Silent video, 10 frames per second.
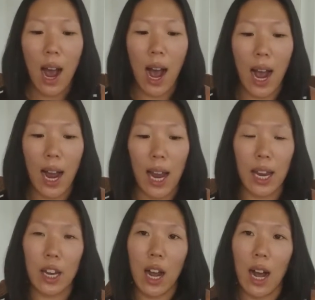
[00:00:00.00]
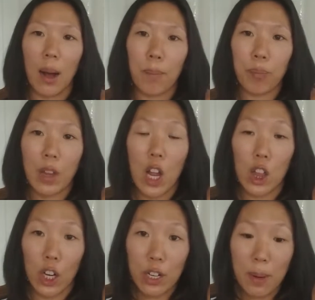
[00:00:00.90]
I
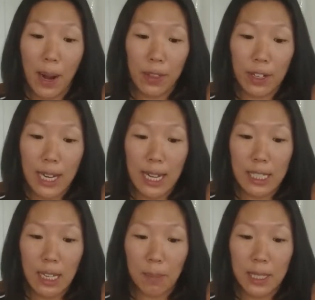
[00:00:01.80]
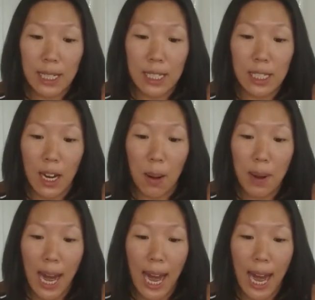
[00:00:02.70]
learned about their 10-step system,